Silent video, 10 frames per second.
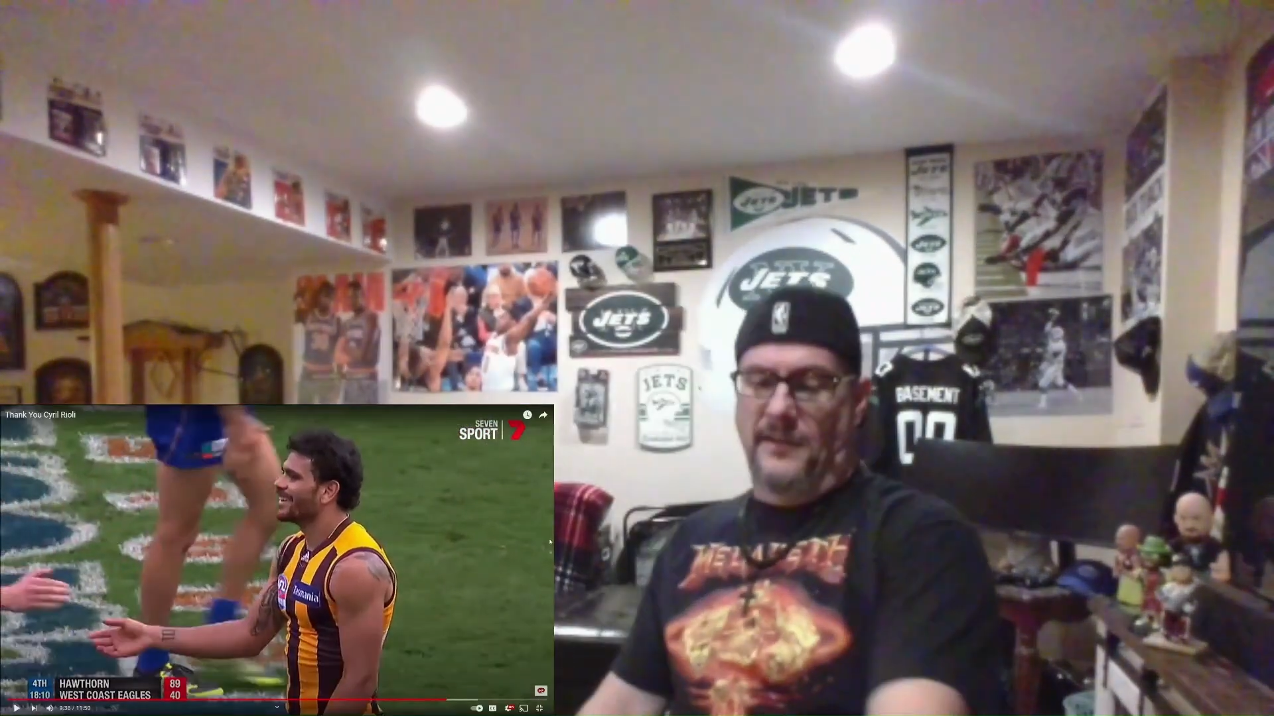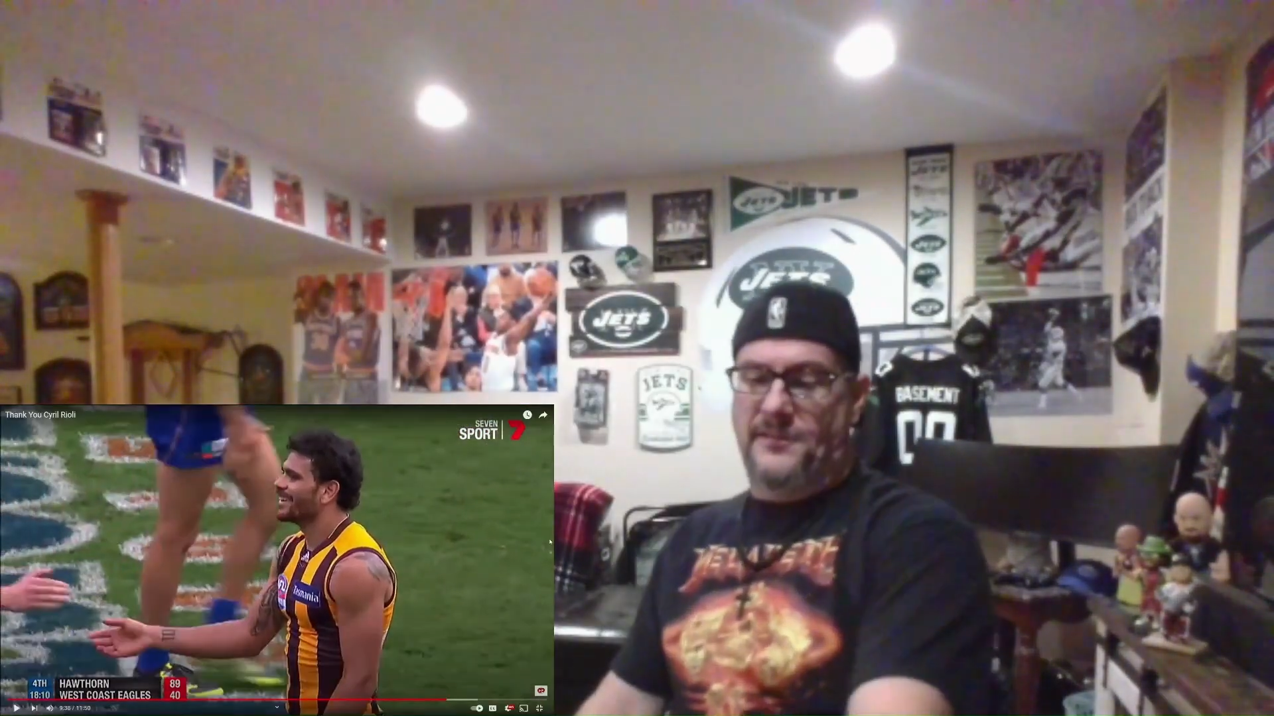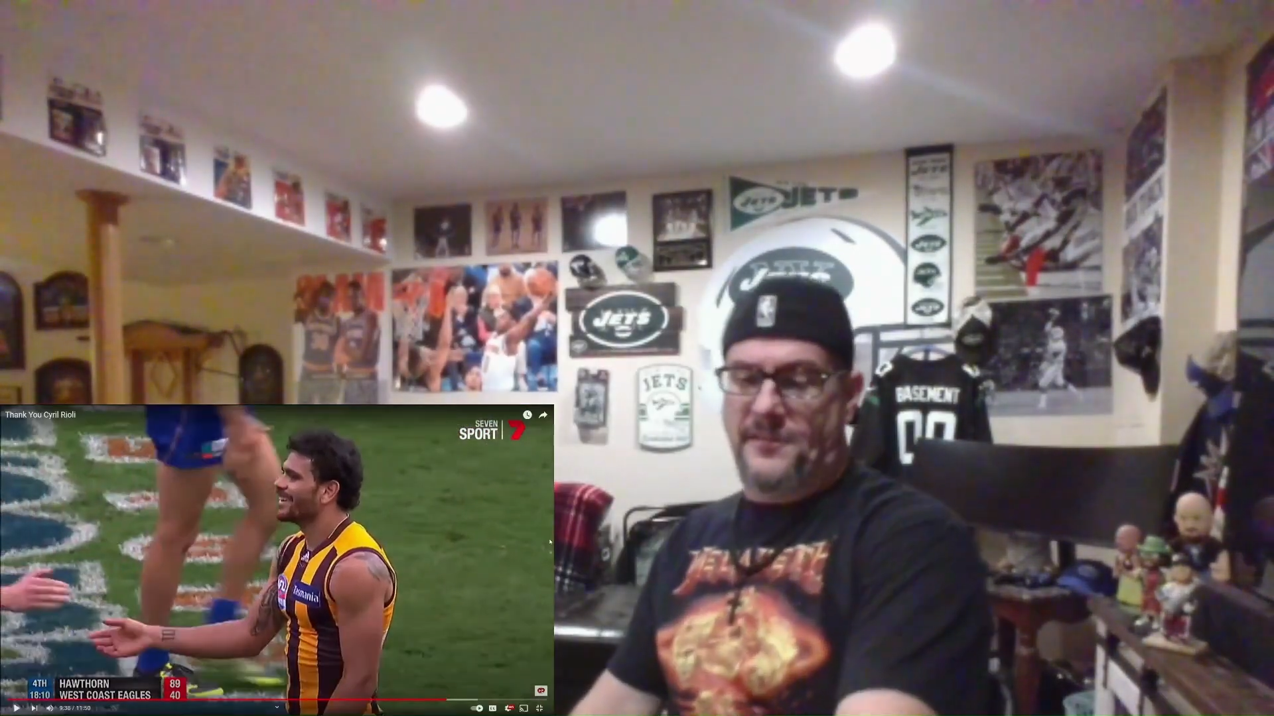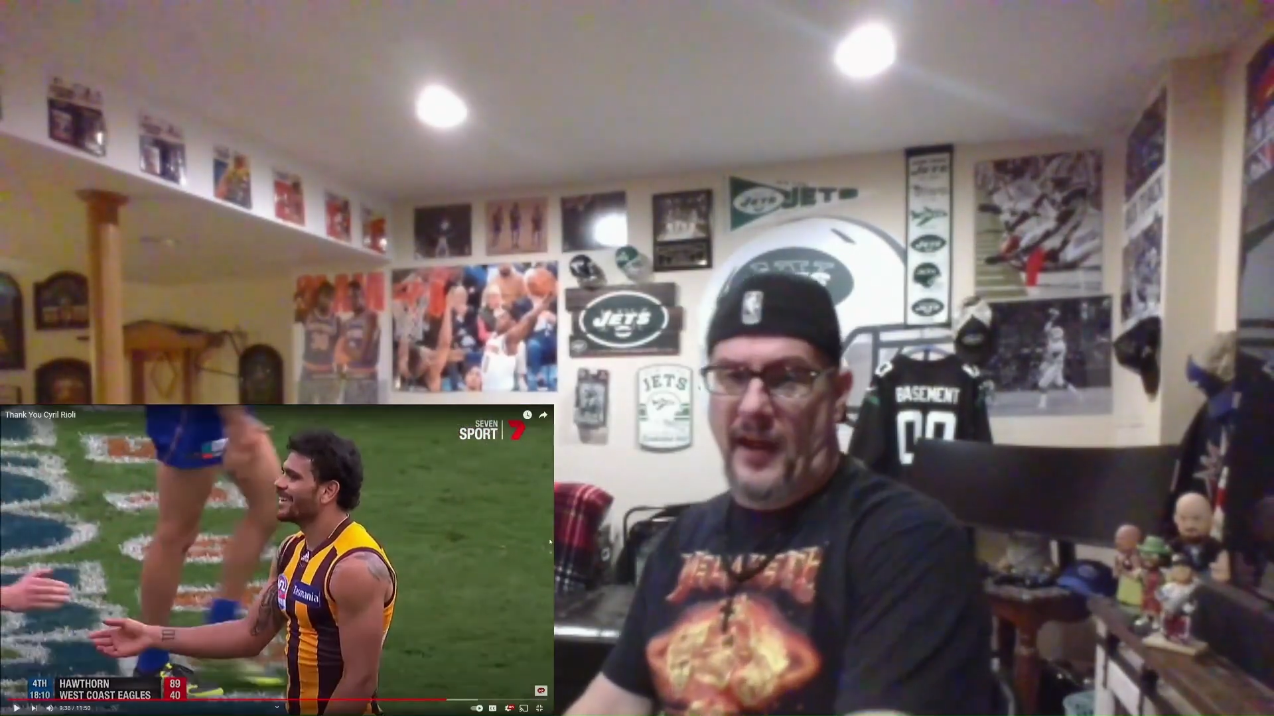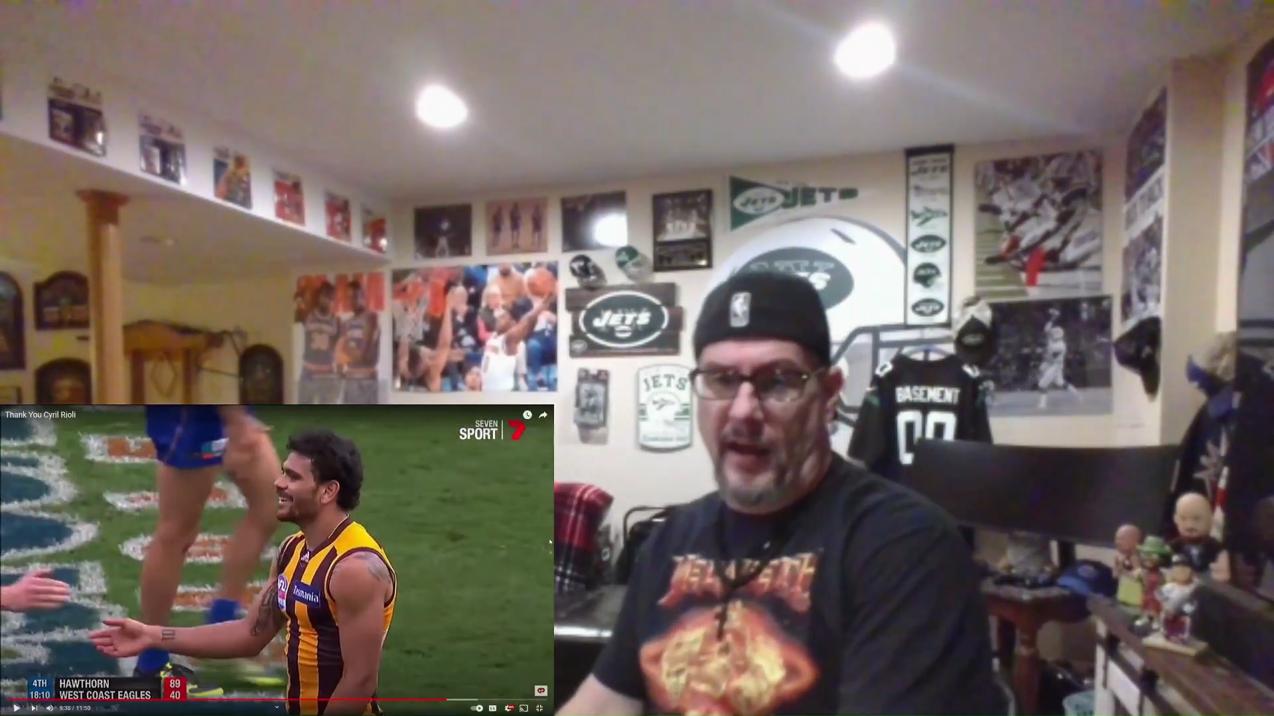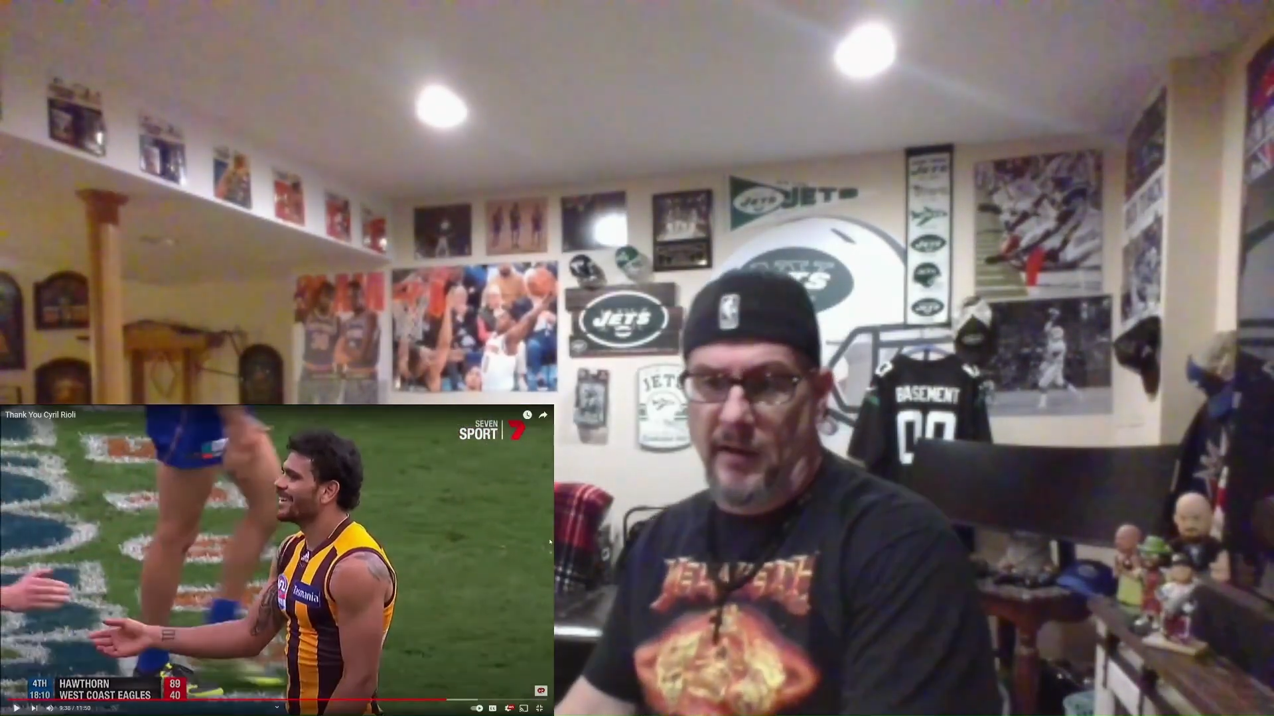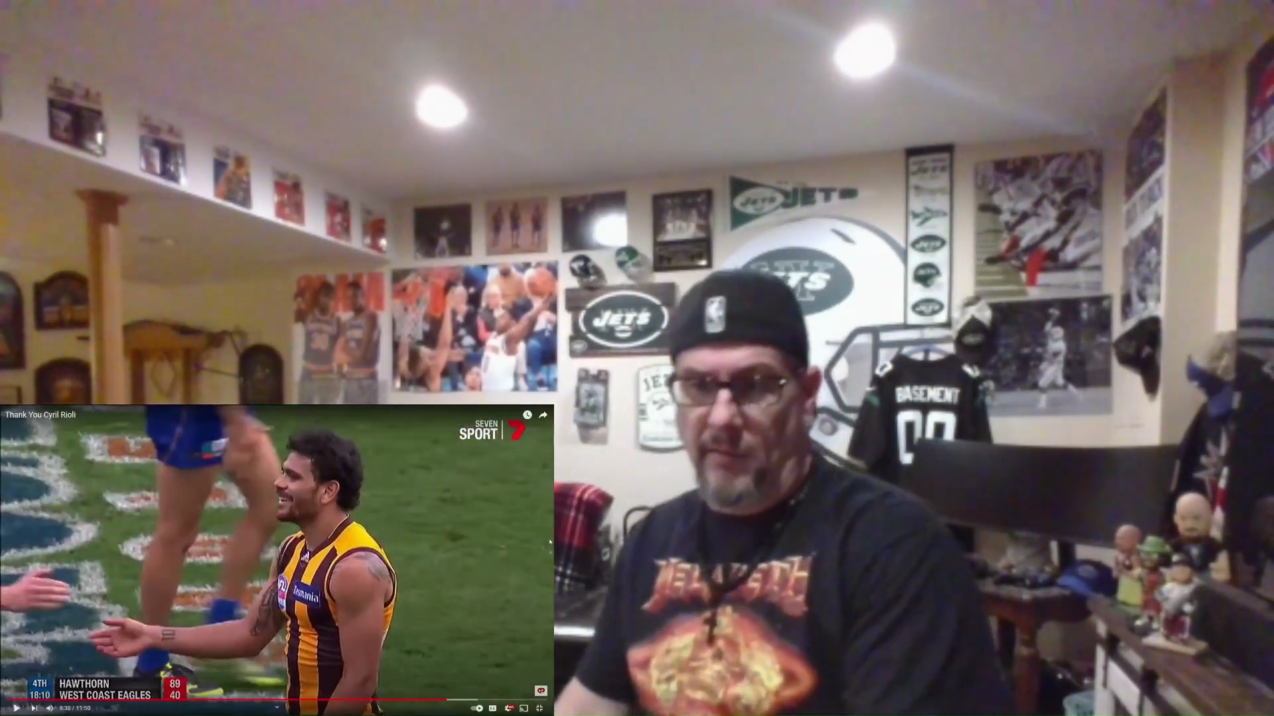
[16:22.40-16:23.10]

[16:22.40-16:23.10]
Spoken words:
understand it